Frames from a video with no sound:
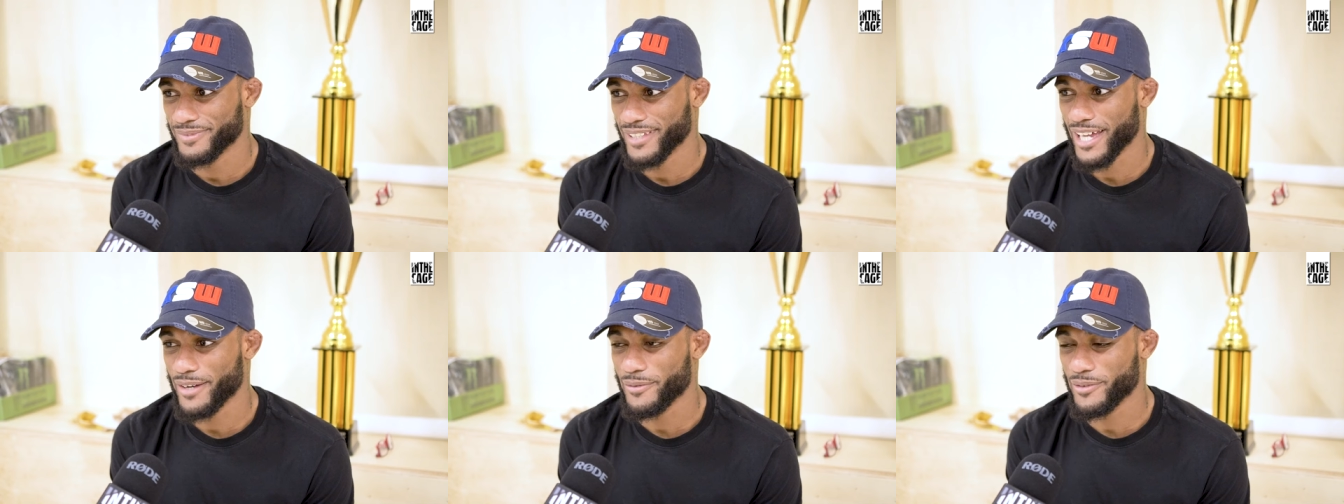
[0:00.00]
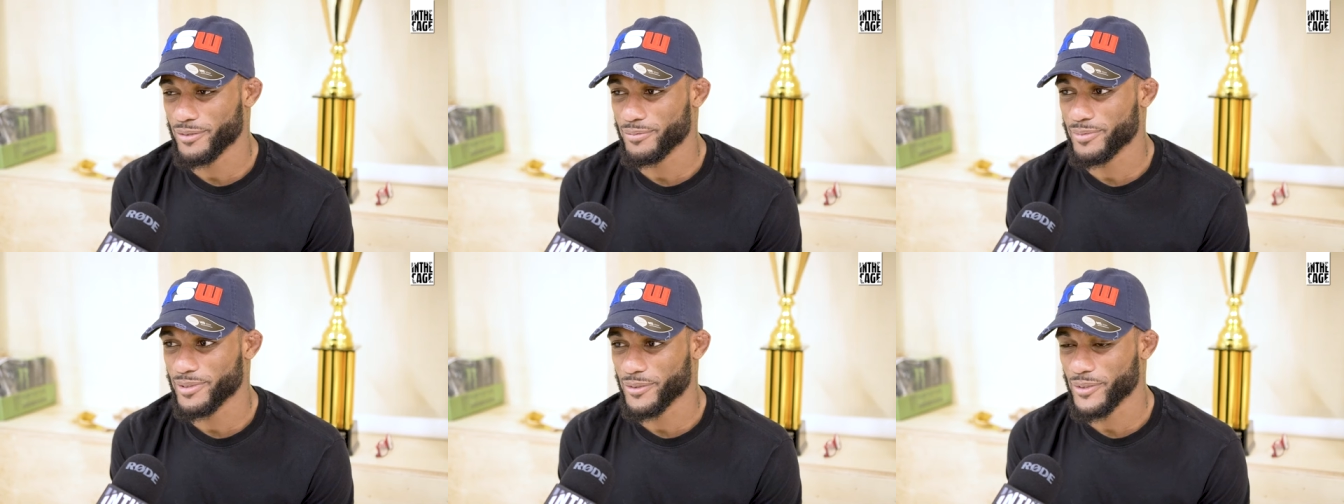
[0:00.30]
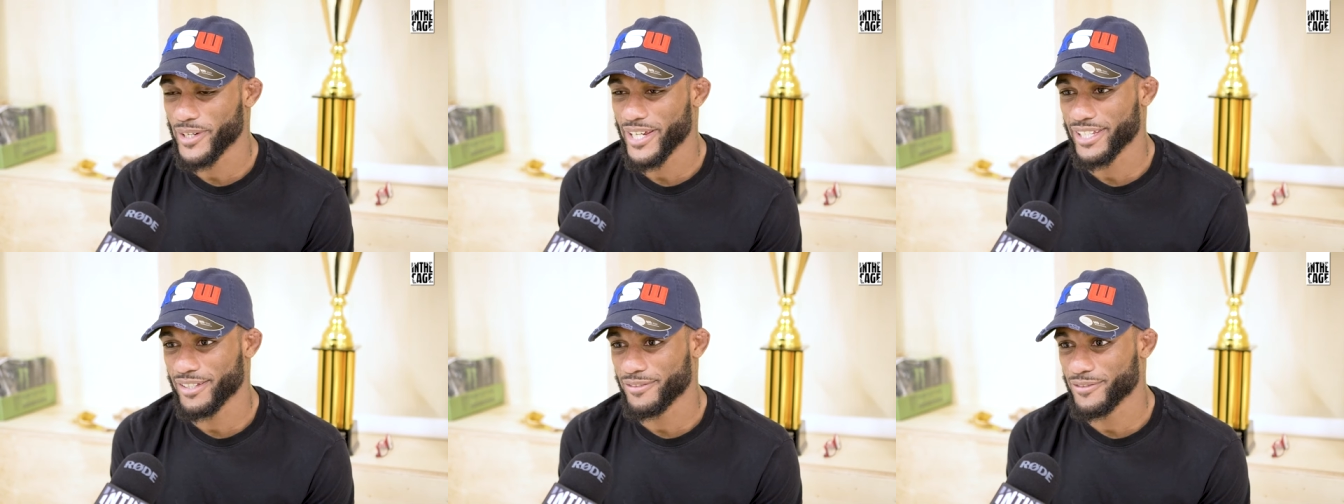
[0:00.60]
I will be
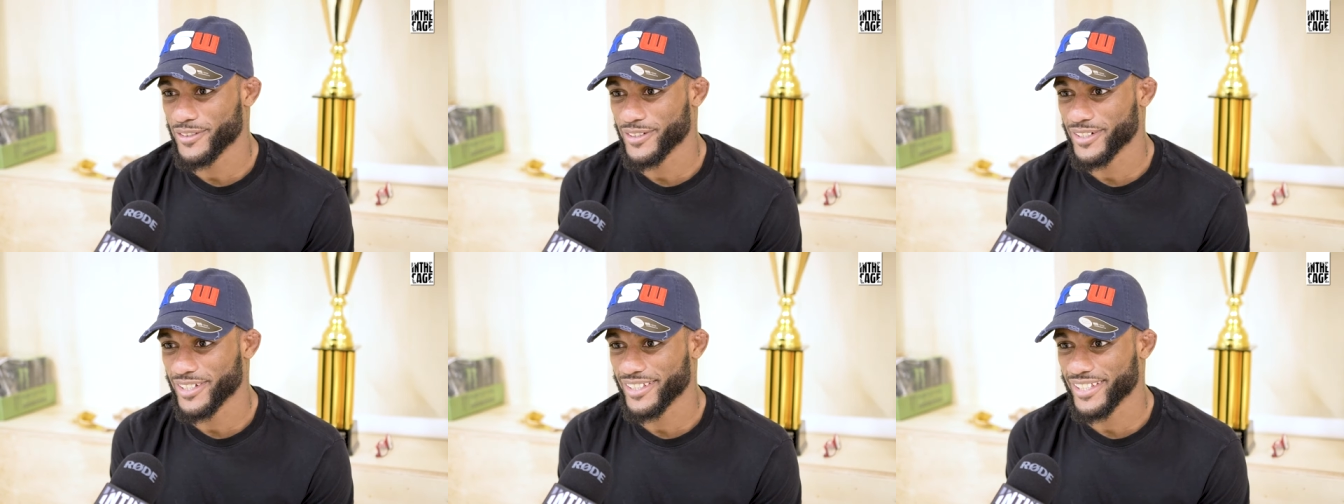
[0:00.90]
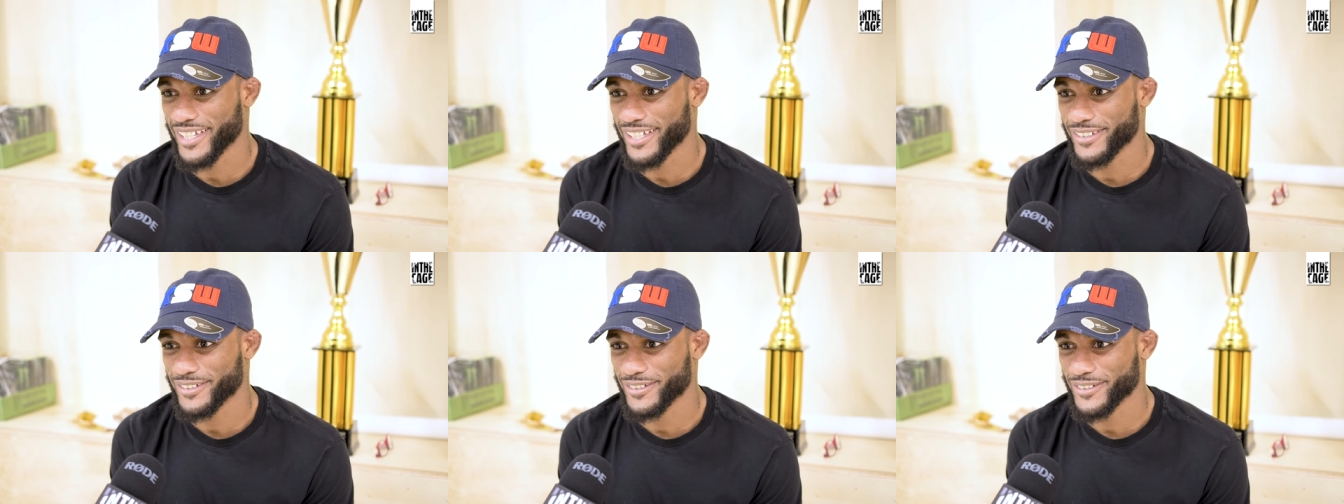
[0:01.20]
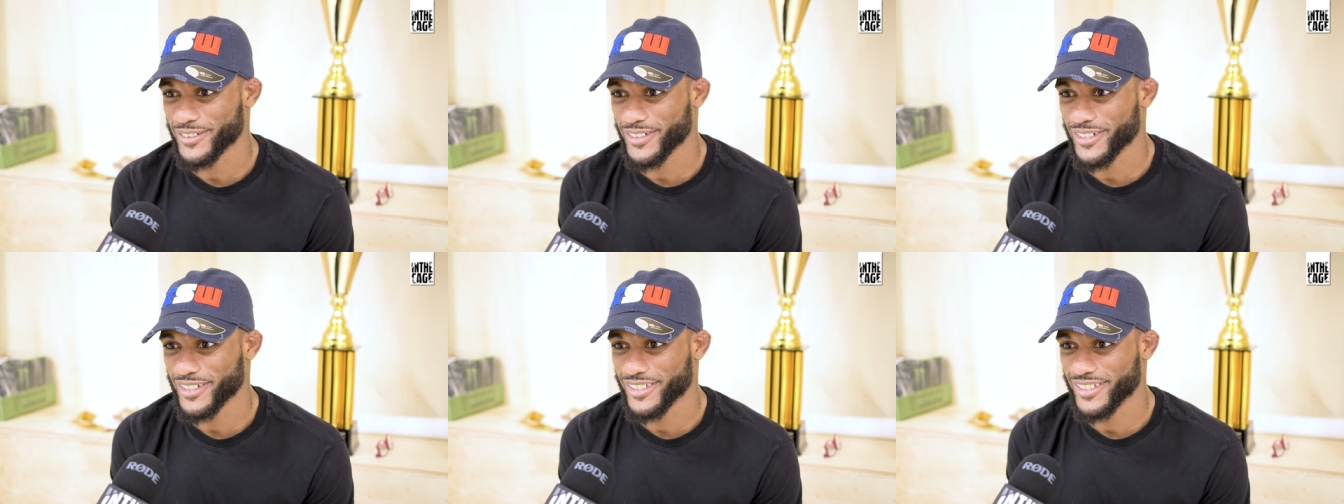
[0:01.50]
ready for the title
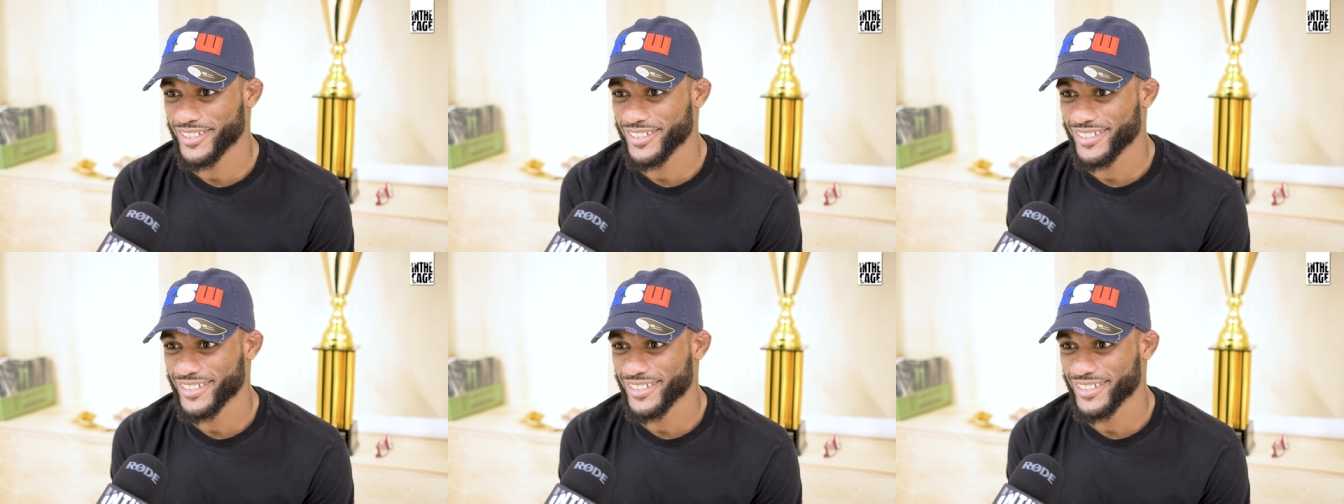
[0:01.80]
shot.